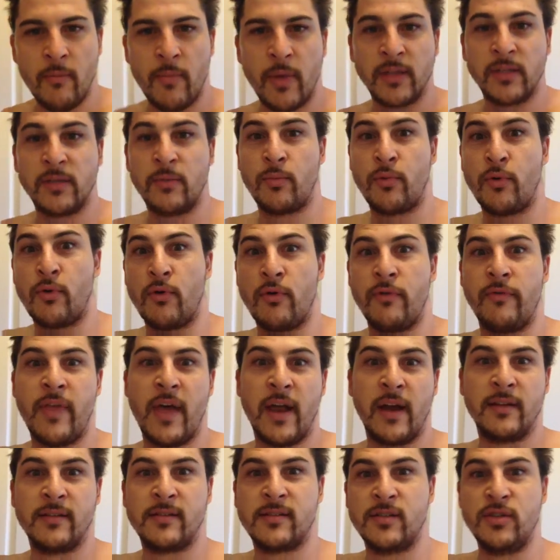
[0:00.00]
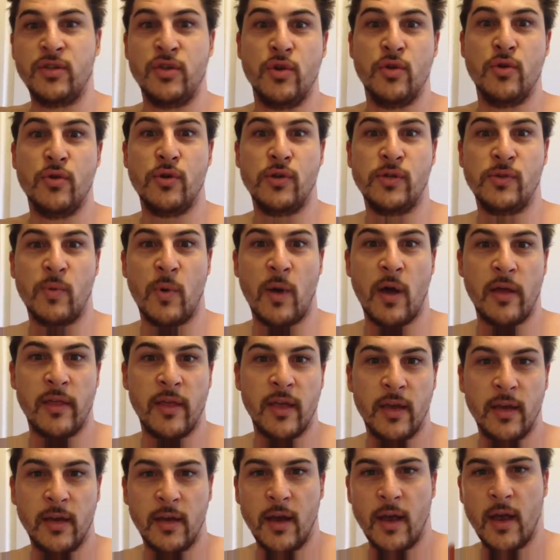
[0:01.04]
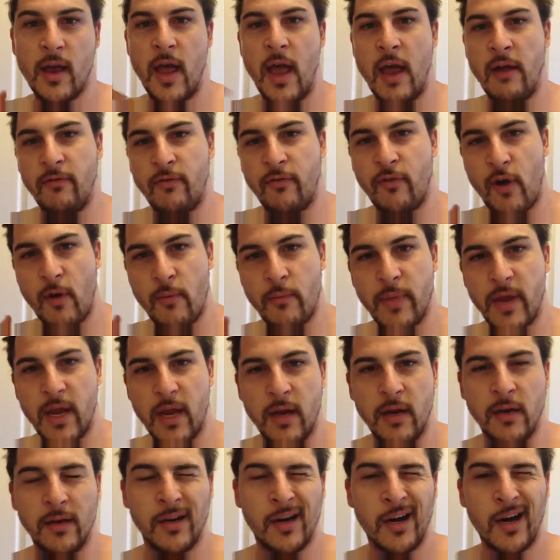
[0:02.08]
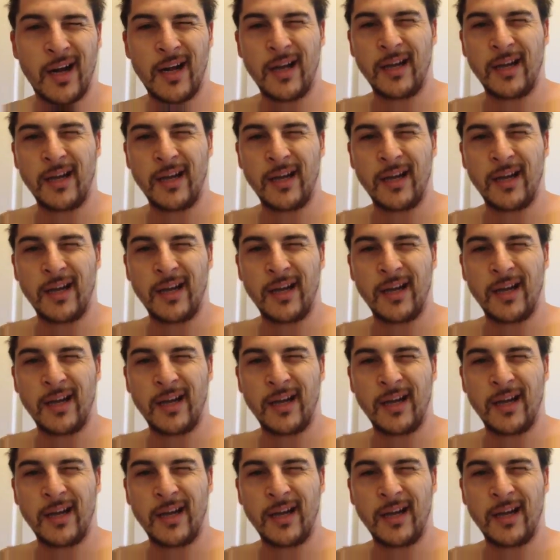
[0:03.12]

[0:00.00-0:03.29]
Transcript: but to prove that it's newsworthy and from me,